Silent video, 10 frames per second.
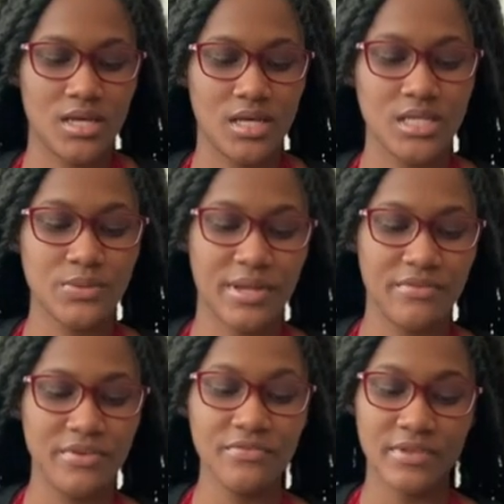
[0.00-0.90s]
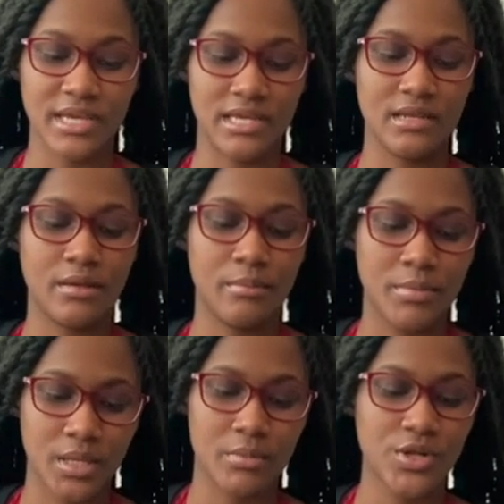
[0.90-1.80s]
In 2015,
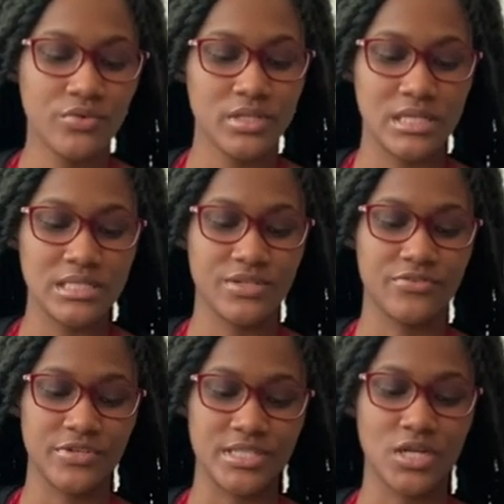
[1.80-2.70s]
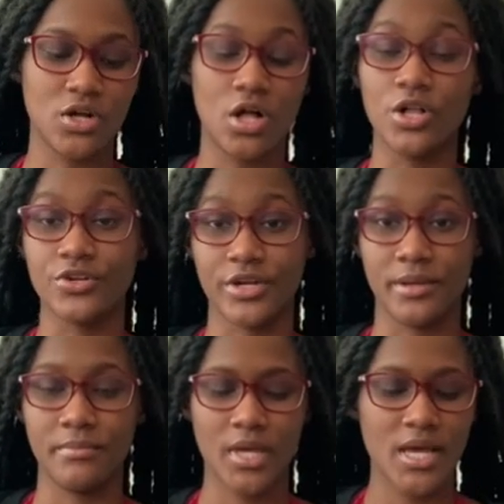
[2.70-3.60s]
Meek Mill released a freestyle called Cream,
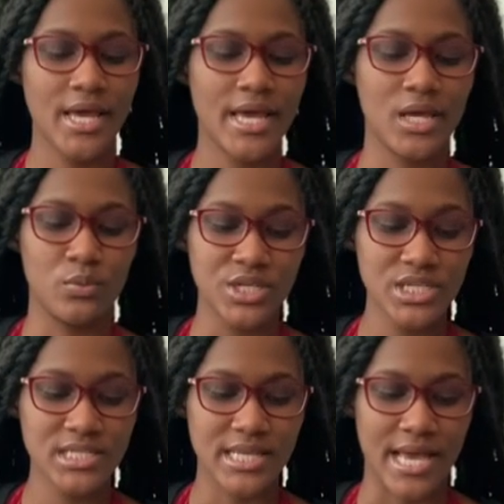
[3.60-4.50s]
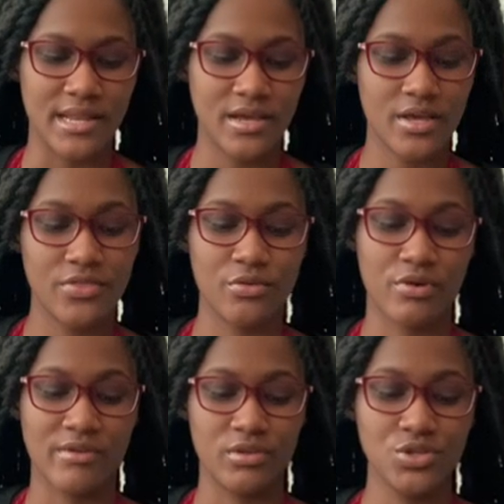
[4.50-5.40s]
in which he said, The
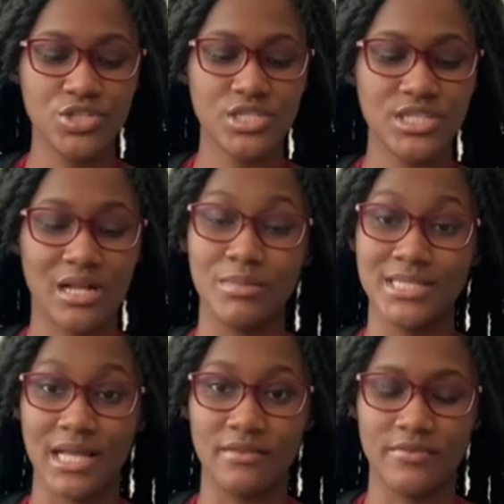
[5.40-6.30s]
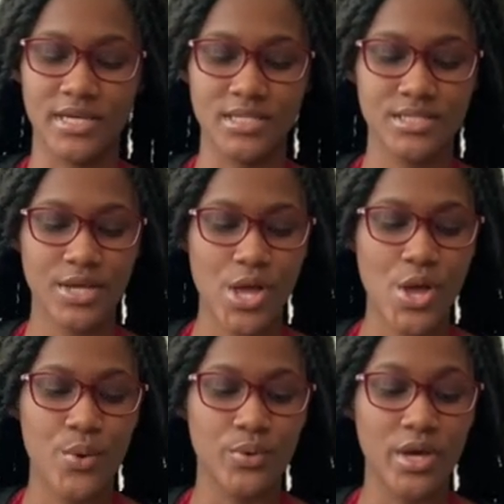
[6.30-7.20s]
revolution shall be televised.
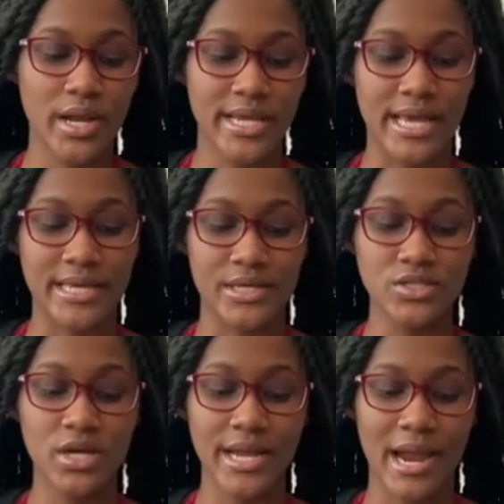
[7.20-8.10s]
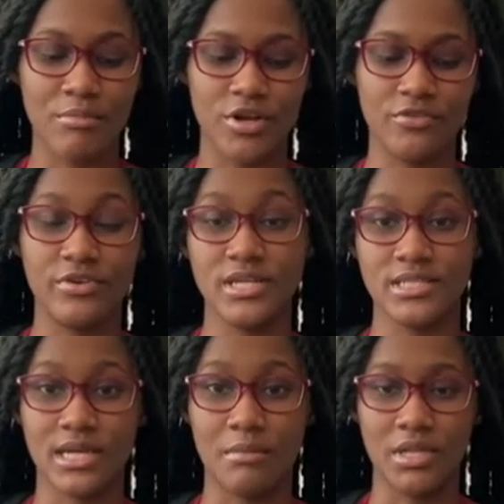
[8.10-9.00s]
We gotta get killed on camera for us to
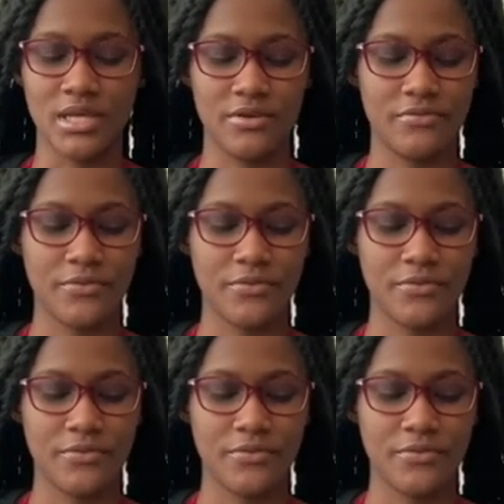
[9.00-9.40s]
come alive.